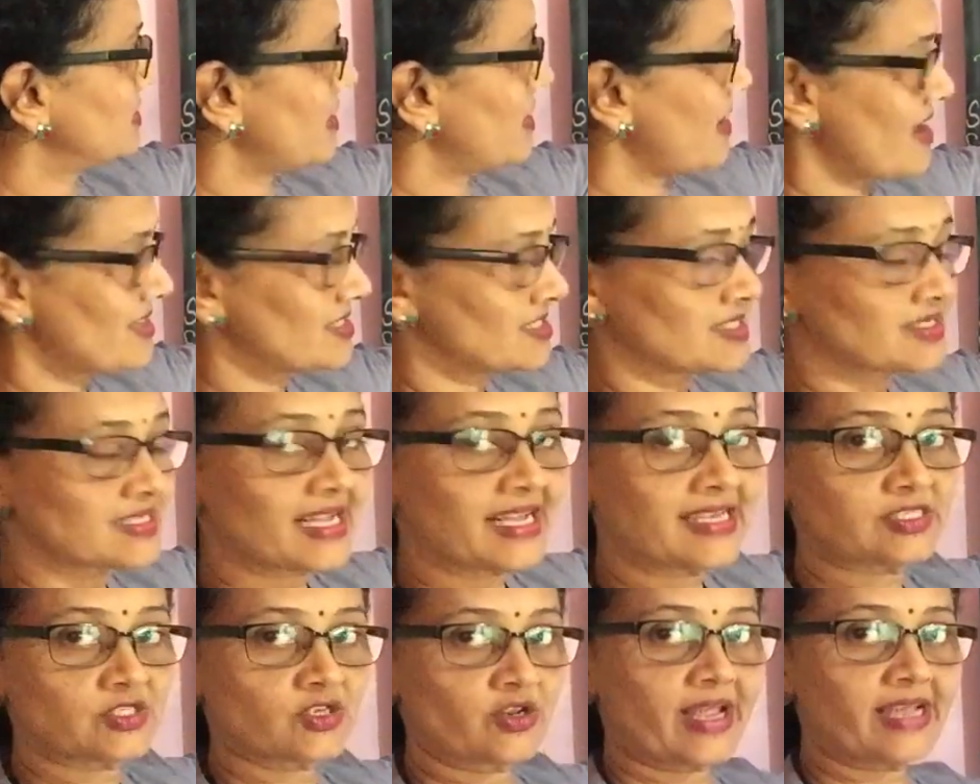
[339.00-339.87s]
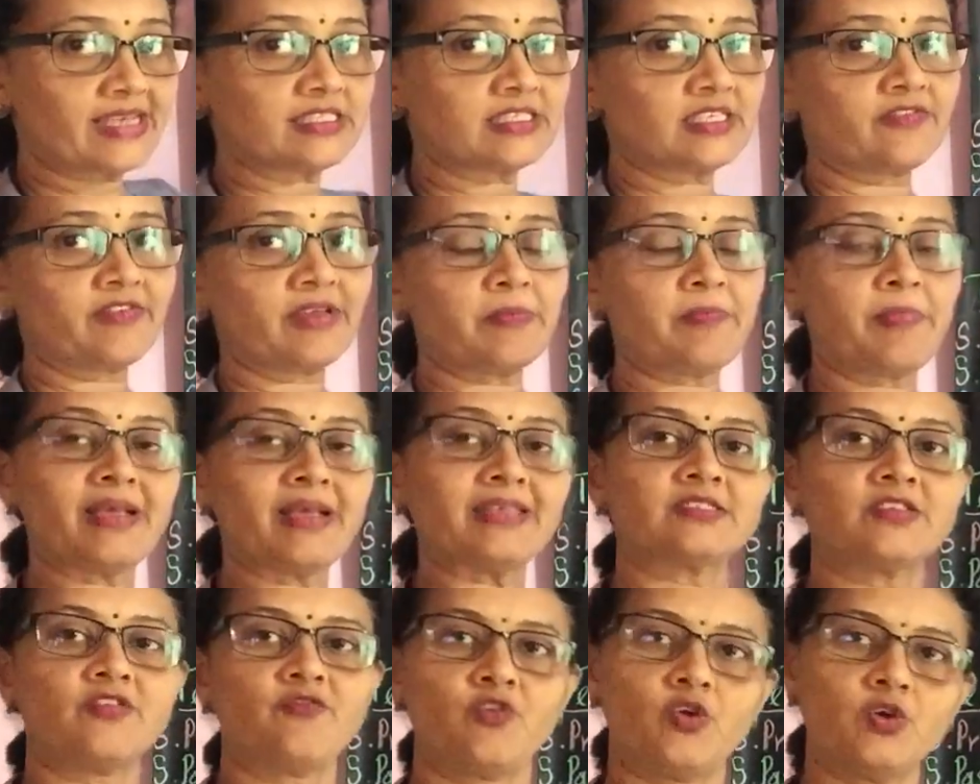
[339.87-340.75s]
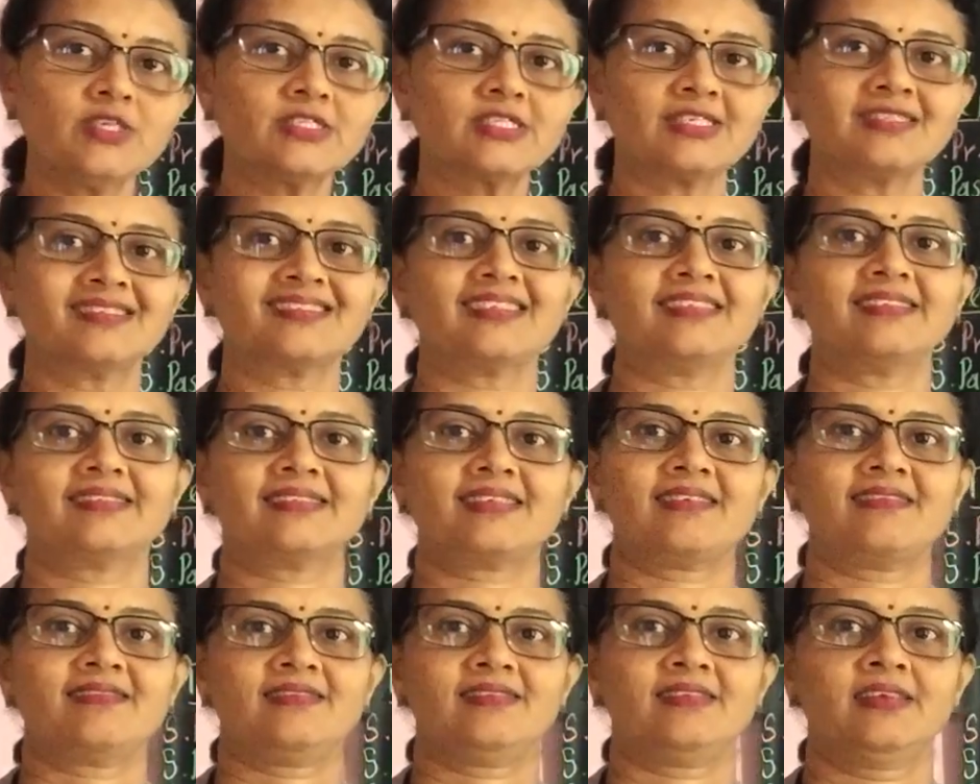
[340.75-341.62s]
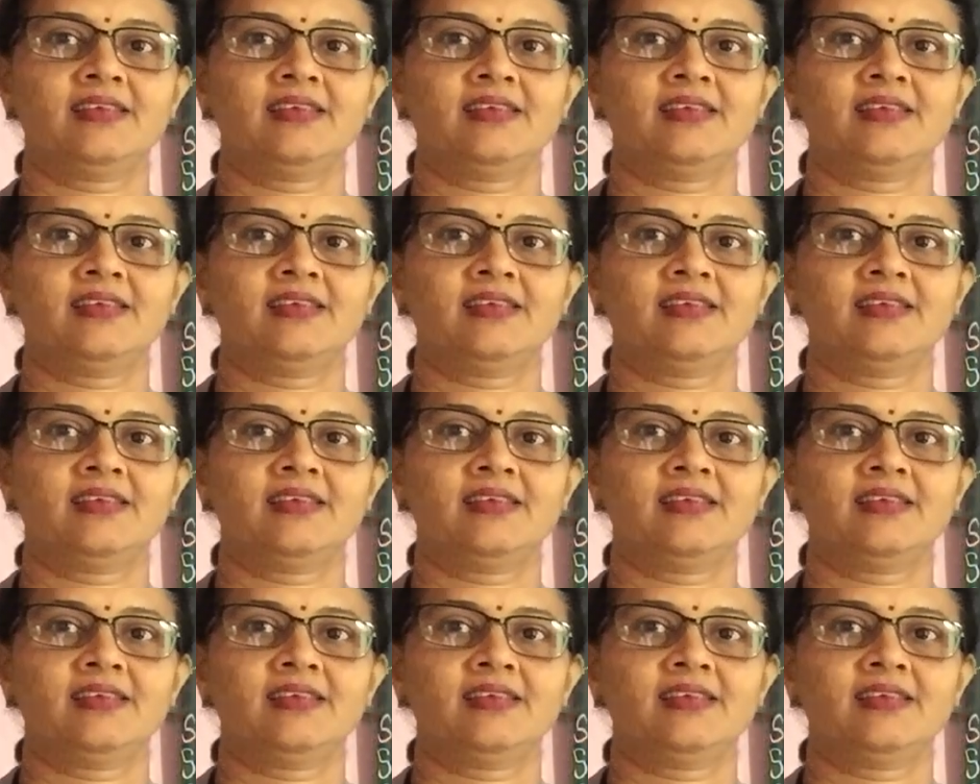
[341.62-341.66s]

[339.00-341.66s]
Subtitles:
the exercise on active and passive voice is easy.